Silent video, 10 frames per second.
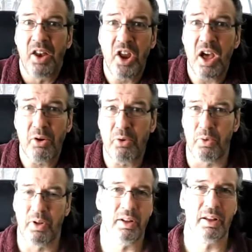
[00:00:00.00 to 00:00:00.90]

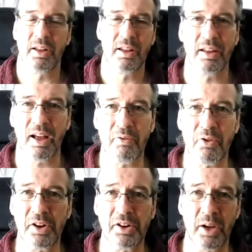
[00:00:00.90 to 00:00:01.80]
No! I've
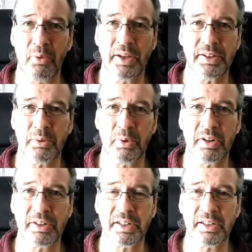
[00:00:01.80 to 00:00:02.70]
got no idea
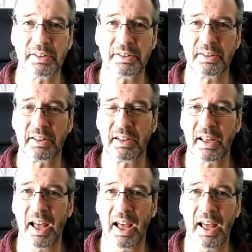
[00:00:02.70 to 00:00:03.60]
where it is.
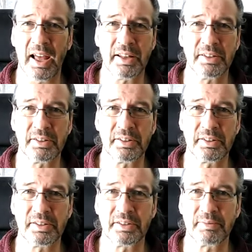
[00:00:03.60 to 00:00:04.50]

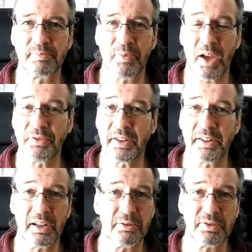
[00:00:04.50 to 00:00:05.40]
And I've
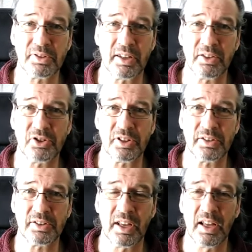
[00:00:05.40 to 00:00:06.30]
done loads of
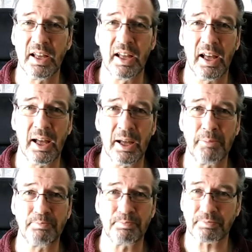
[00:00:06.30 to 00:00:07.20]
searches.
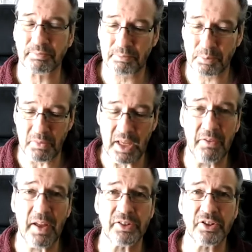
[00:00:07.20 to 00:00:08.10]
Um,
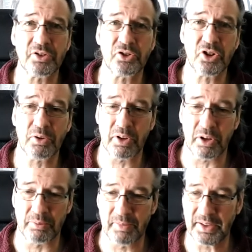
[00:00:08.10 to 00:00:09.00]
if I just show
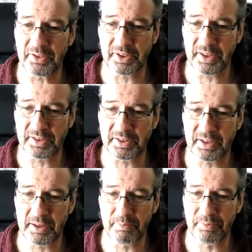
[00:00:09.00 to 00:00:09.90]
you, let's just
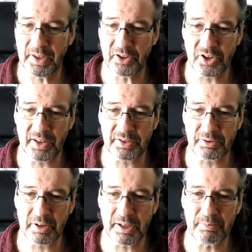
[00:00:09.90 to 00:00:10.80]
um, share the
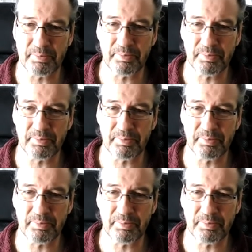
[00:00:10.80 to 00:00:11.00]
screen.